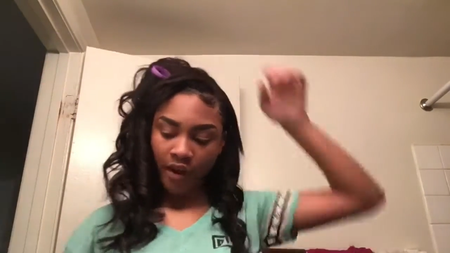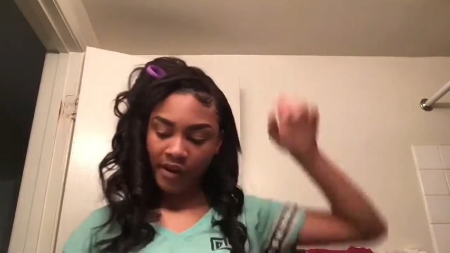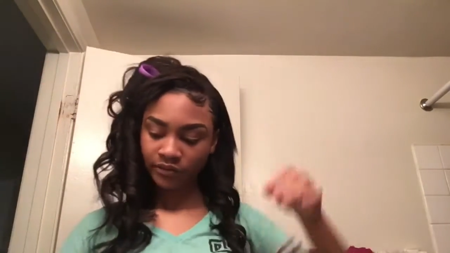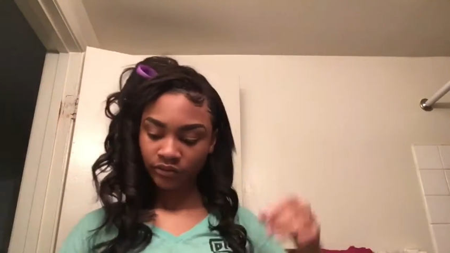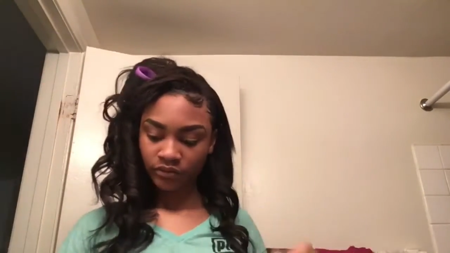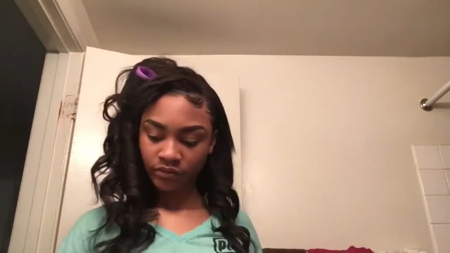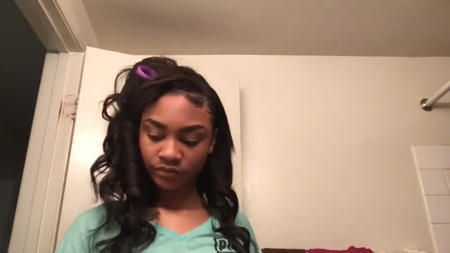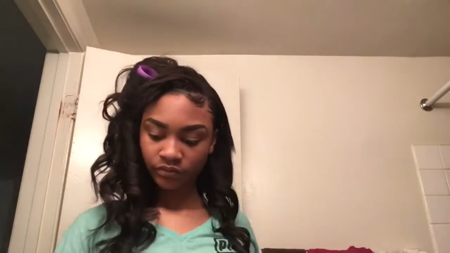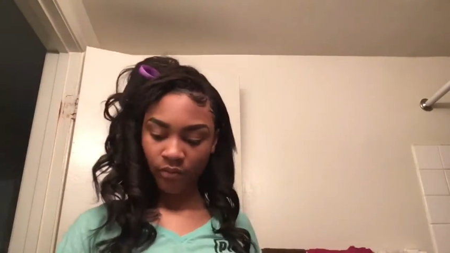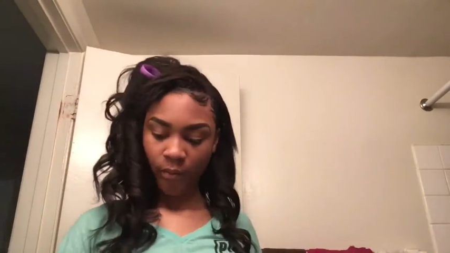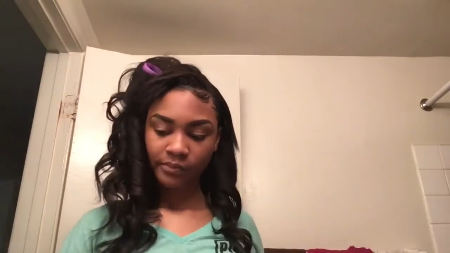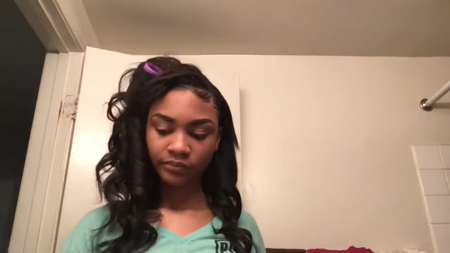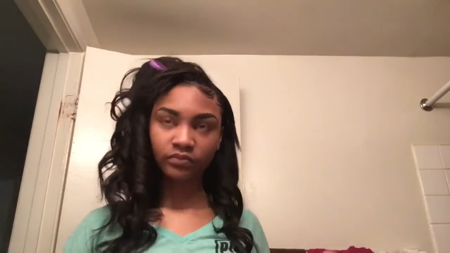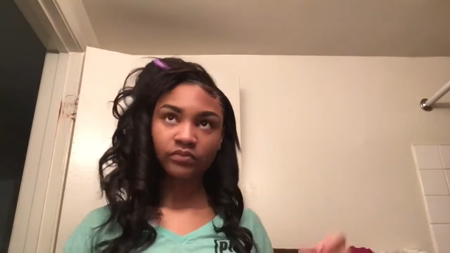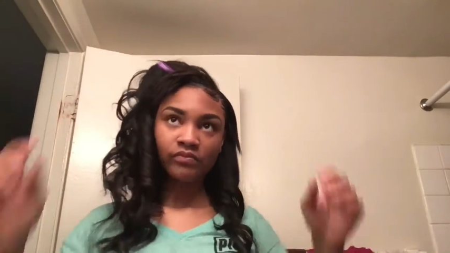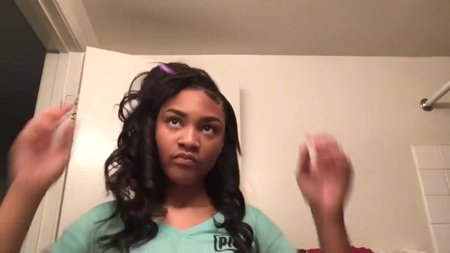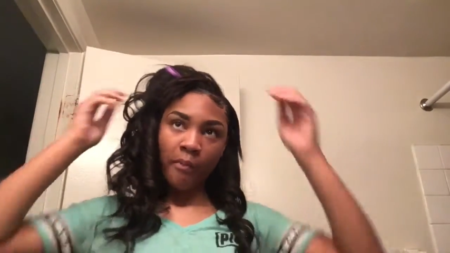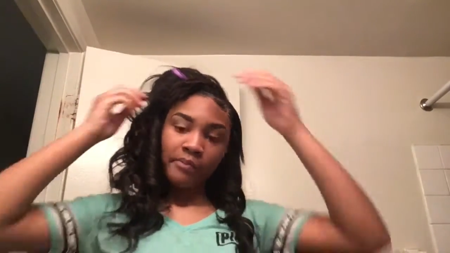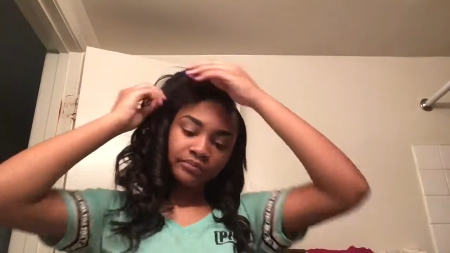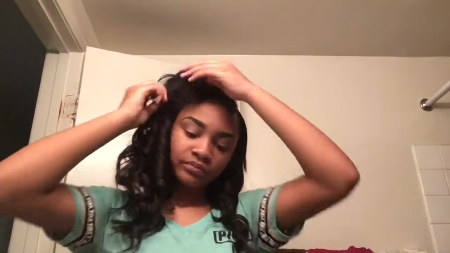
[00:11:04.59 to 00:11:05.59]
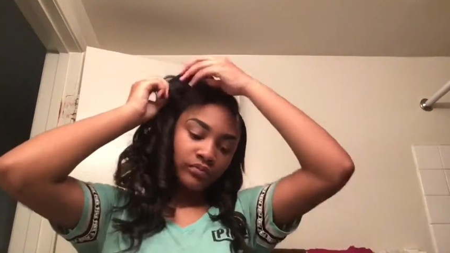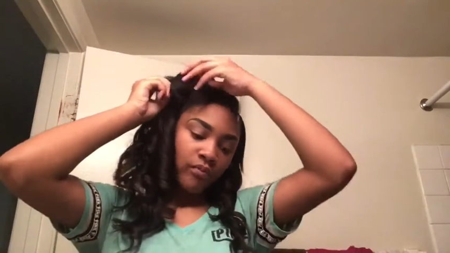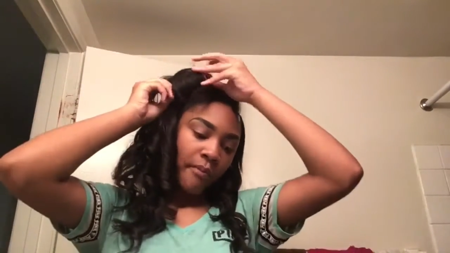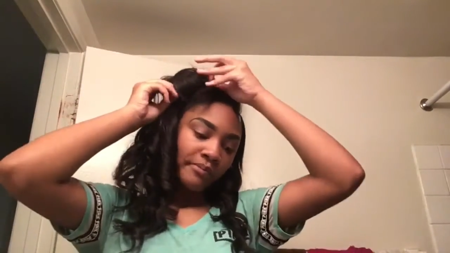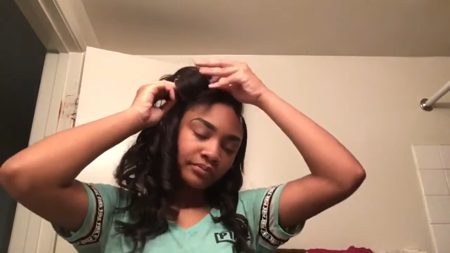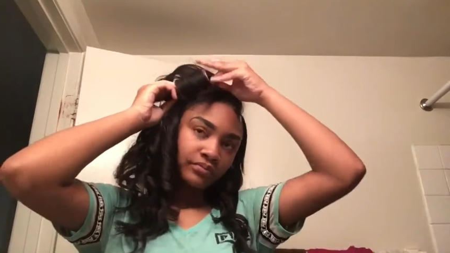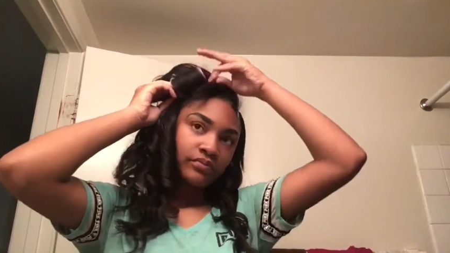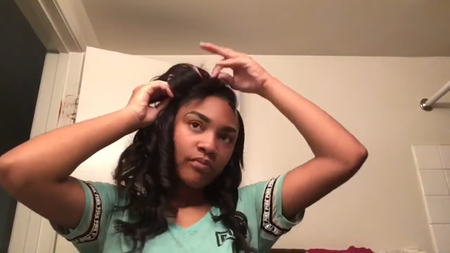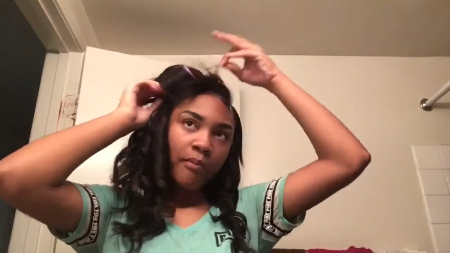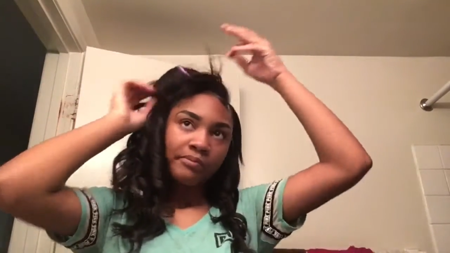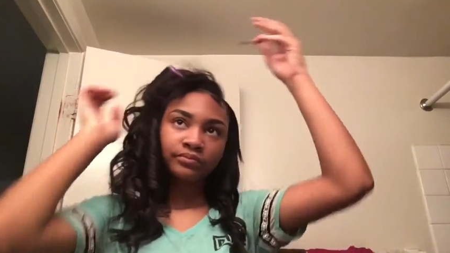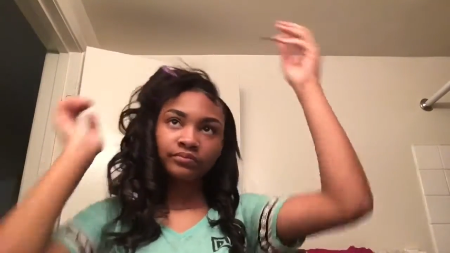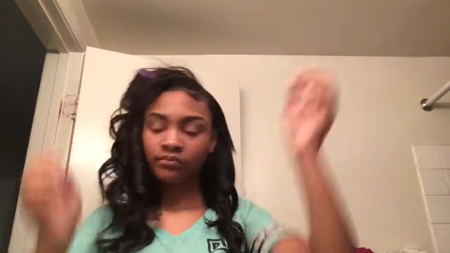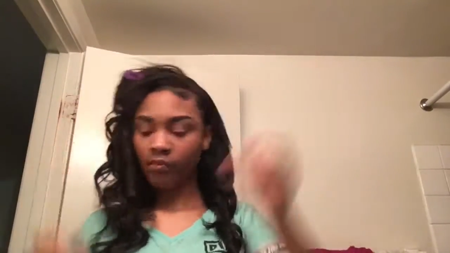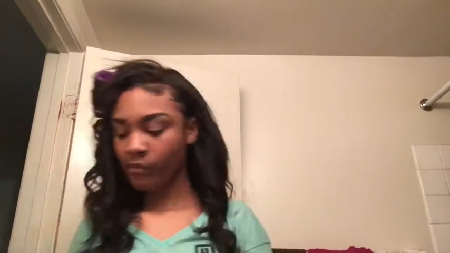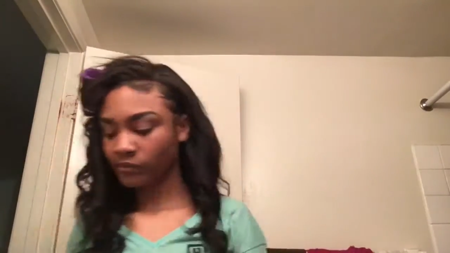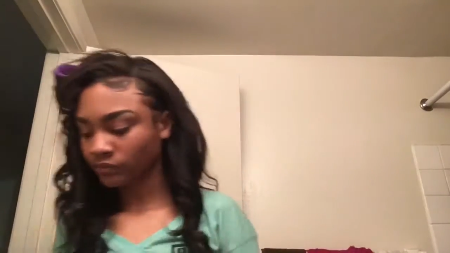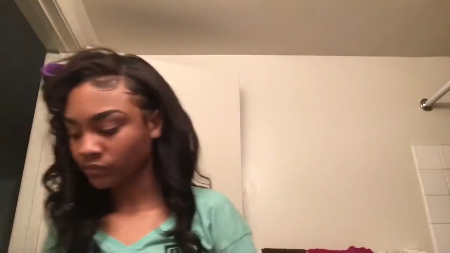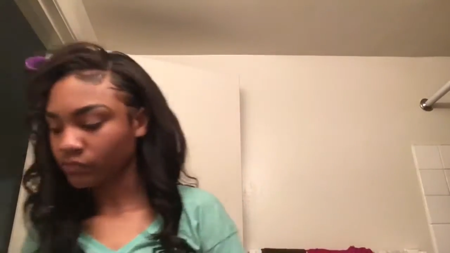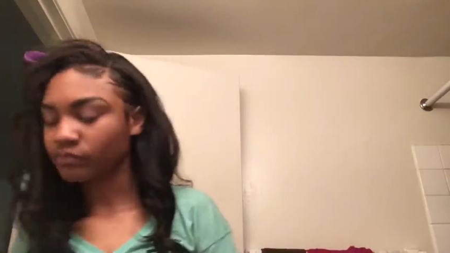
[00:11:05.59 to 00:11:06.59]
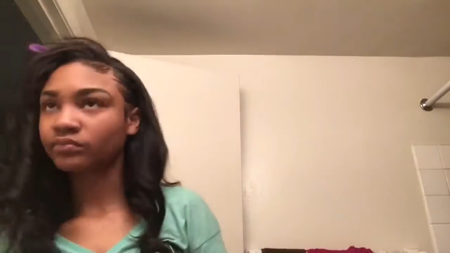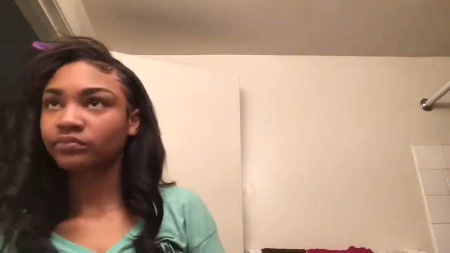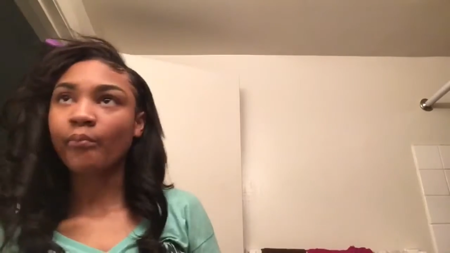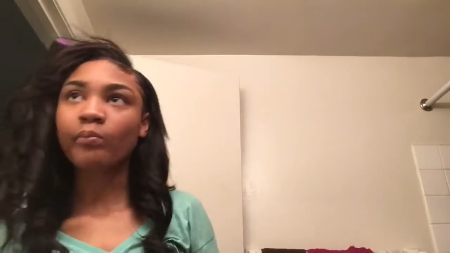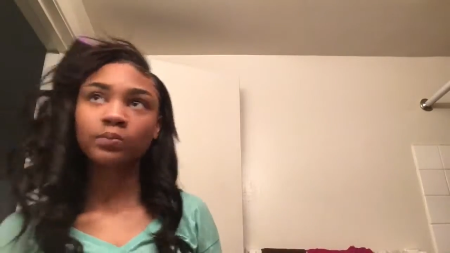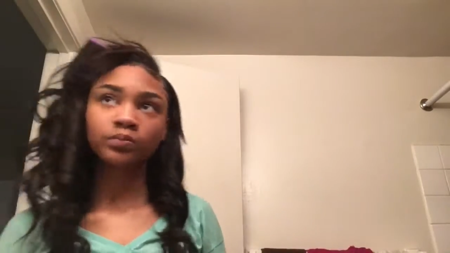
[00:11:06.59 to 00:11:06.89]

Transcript: comb or a medium tooth comb.